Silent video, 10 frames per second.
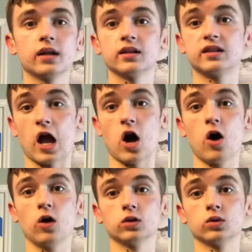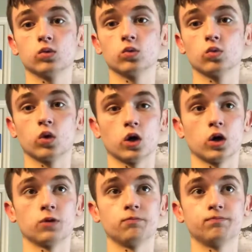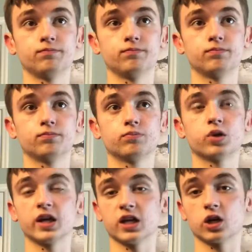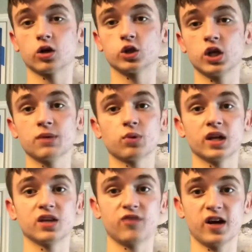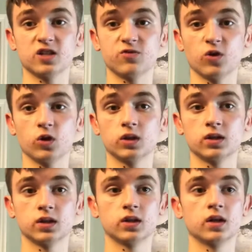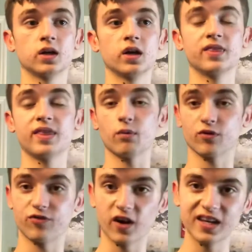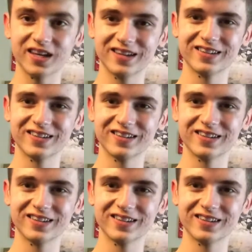They all were pretty encouraging, pretty adviseful. They were funny.